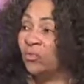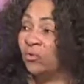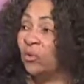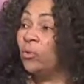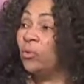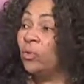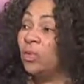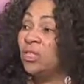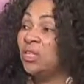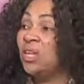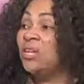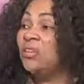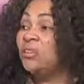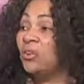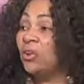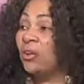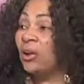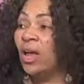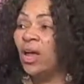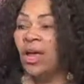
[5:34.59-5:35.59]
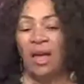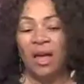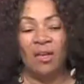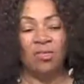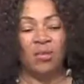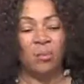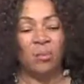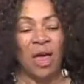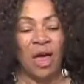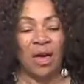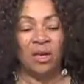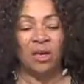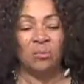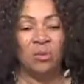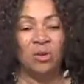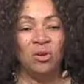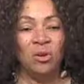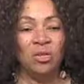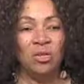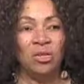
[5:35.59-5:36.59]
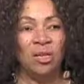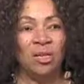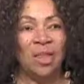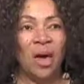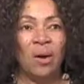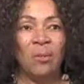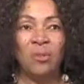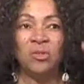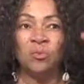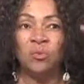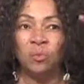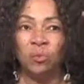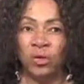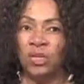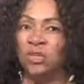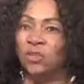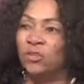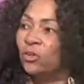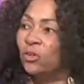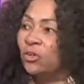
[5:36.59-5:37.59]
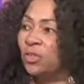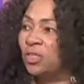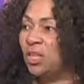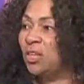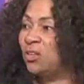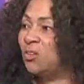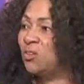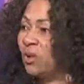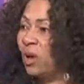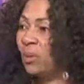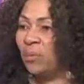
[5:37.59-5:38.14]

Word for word: If you were a teacher in the black community, that was preacher, teacher.